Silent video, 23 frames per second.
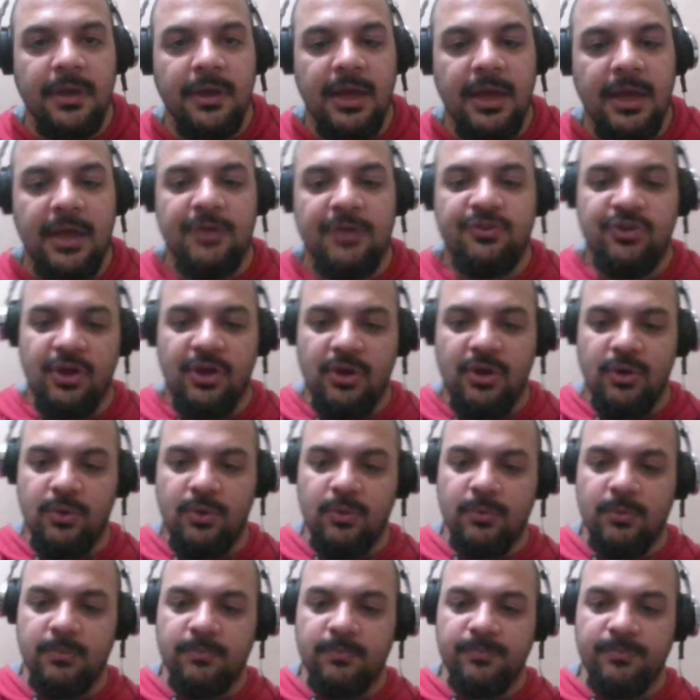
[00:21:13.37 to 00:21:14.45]
So
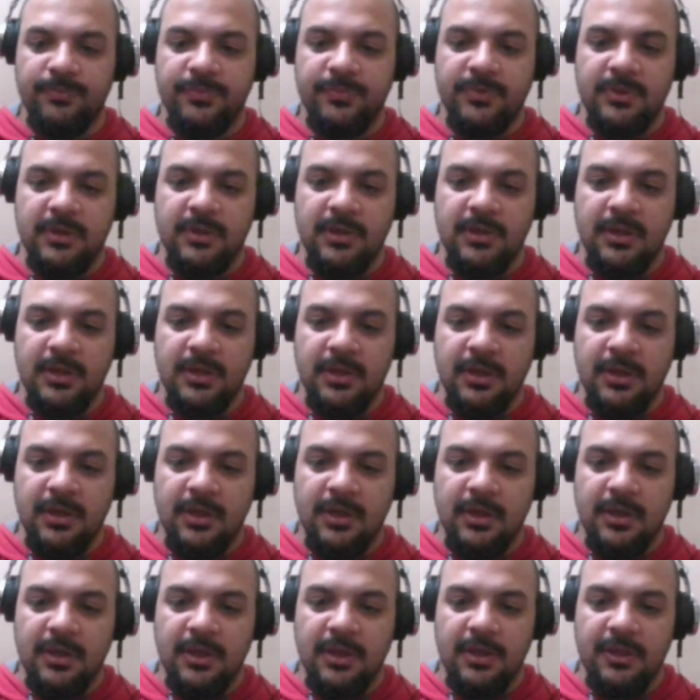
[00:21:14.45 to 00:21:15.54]

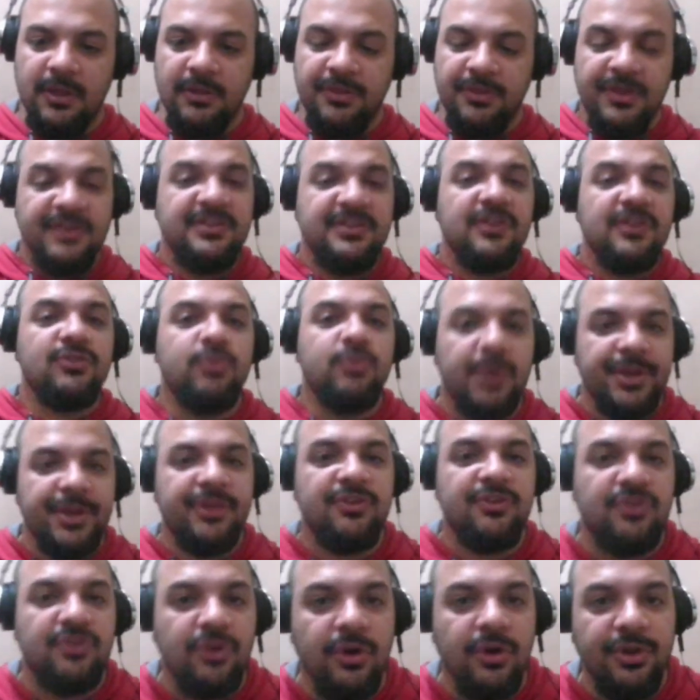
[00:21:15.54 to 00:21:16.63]
this is what is
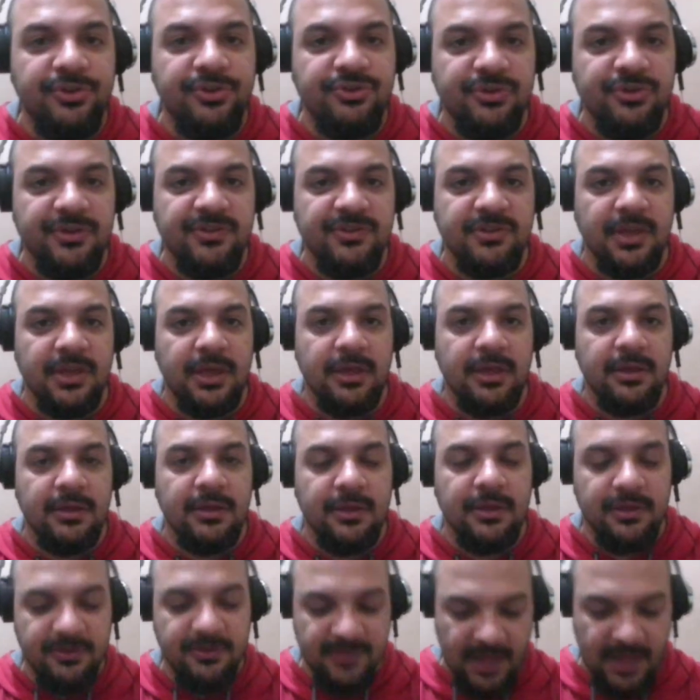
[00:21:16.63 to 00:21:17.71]
so interesting,
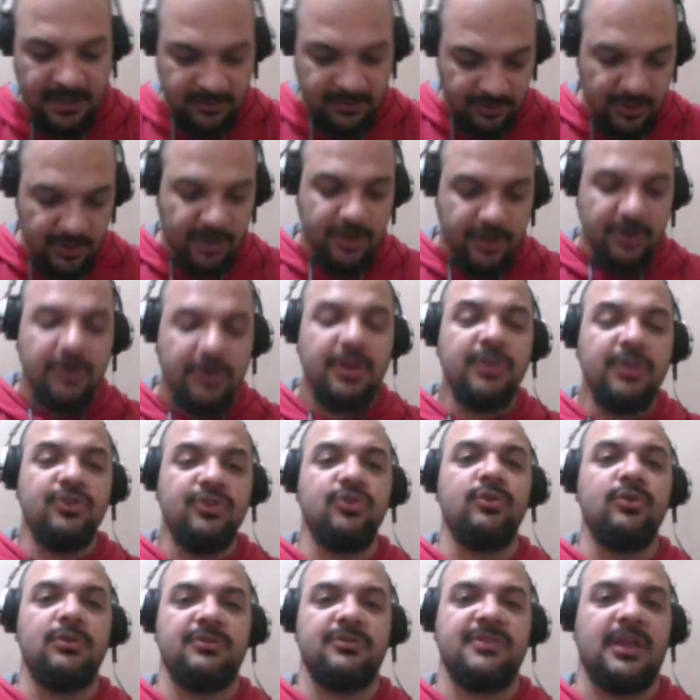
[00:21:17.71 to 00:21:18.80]
is that the current
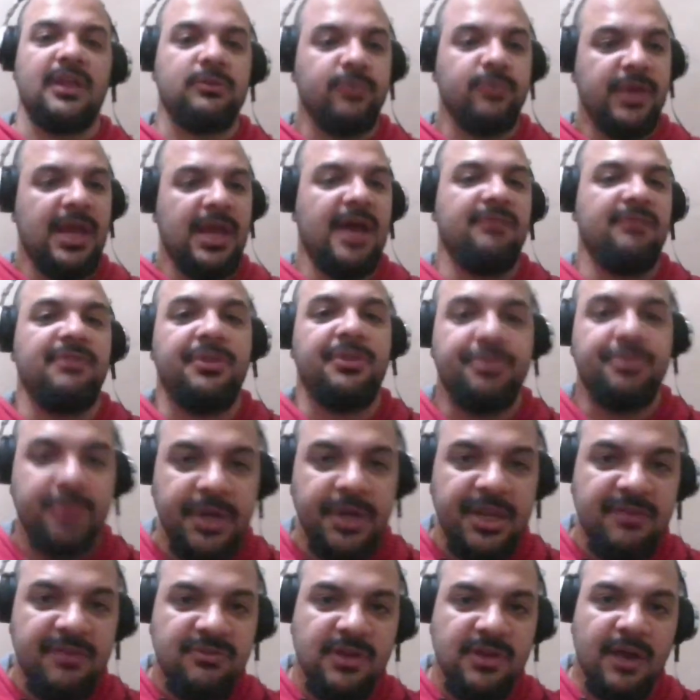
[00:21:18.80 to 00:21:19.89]
tools that we have, the 3D
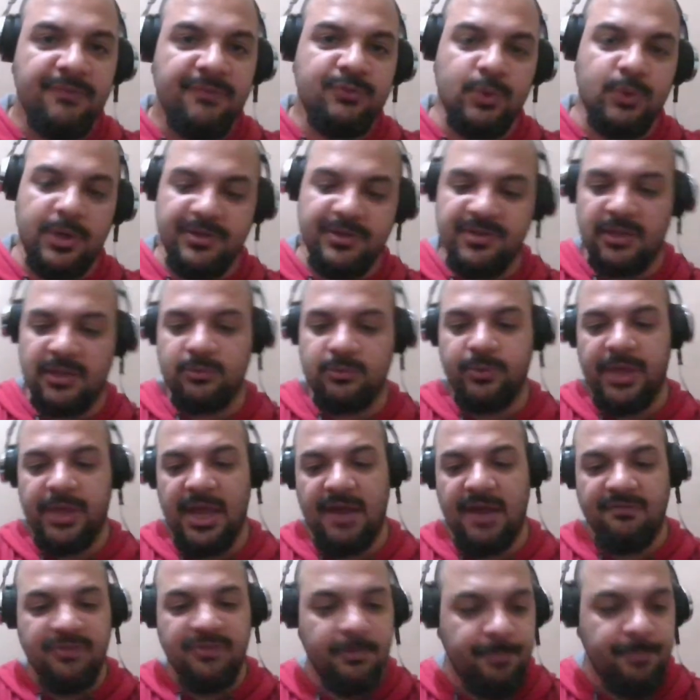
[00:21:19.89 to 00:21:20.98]
softwares that we
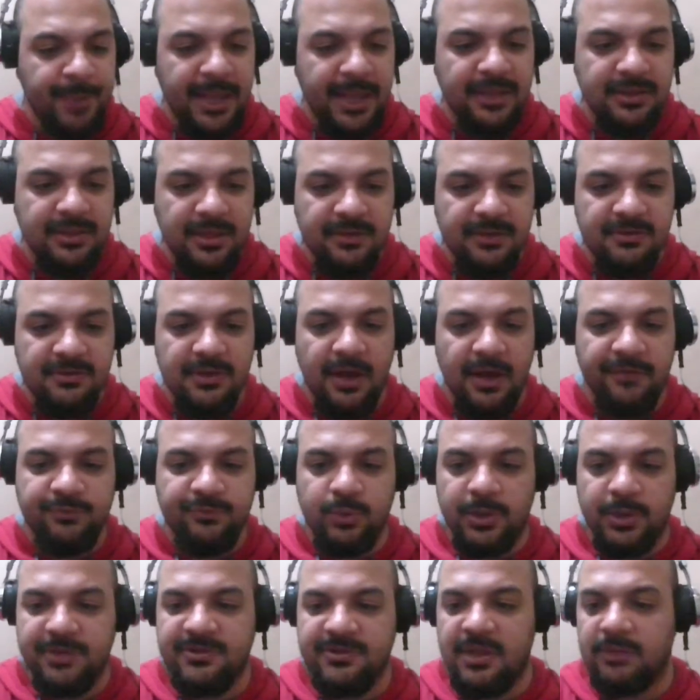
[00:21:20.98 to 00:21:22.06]
have, the painting
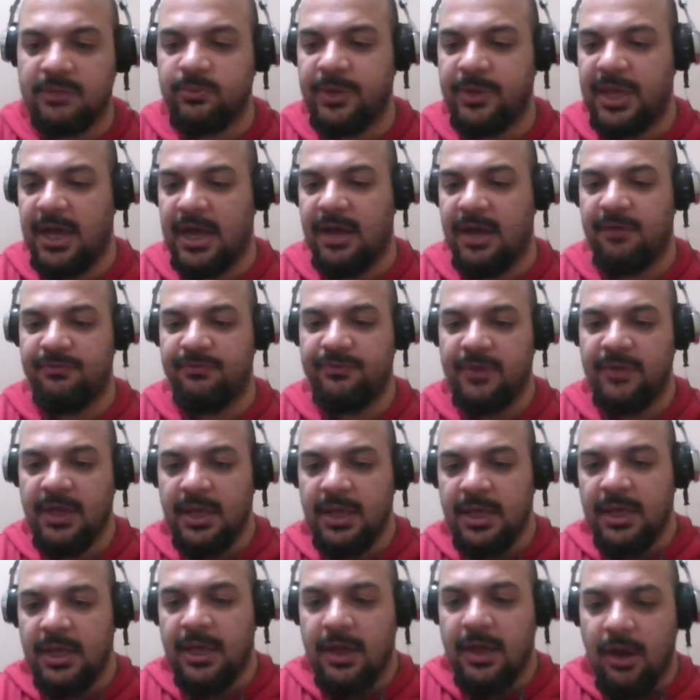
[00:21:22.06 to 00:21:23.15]
softwares that we have,
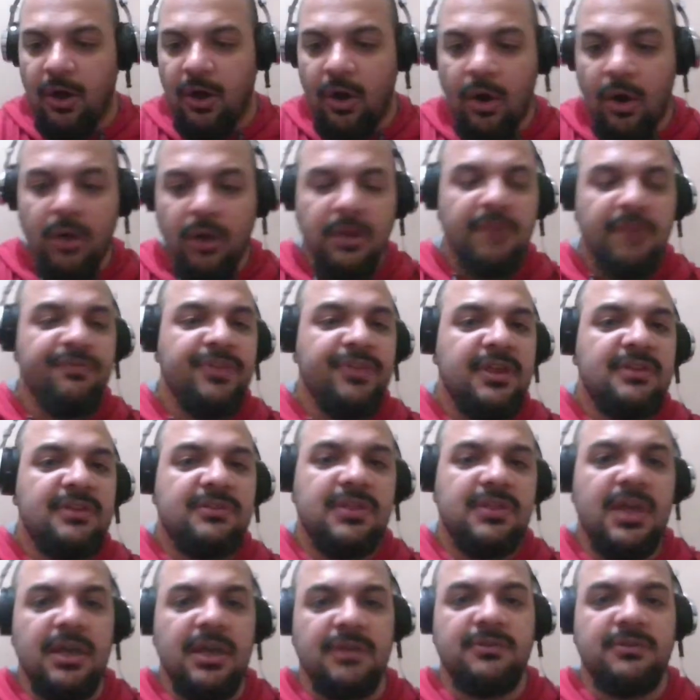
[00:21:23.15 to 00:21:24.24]
all of these
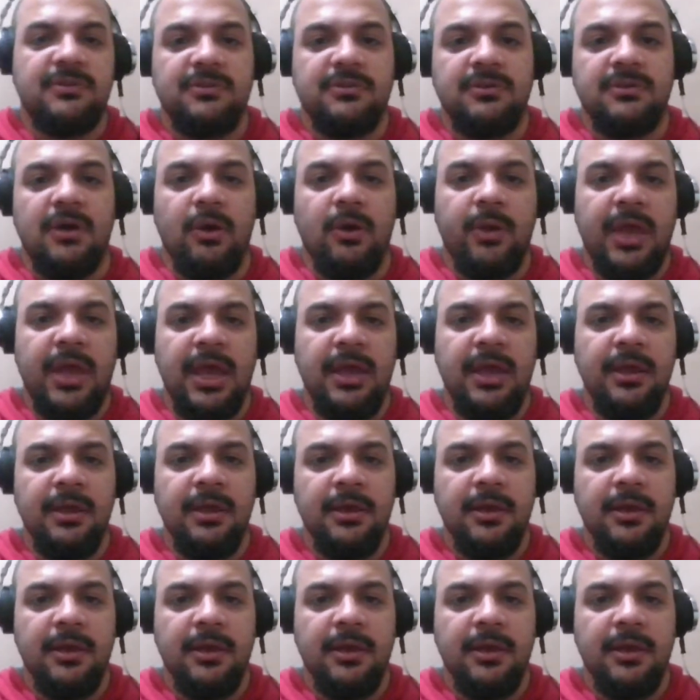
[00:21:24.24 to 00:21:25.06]
things, okay,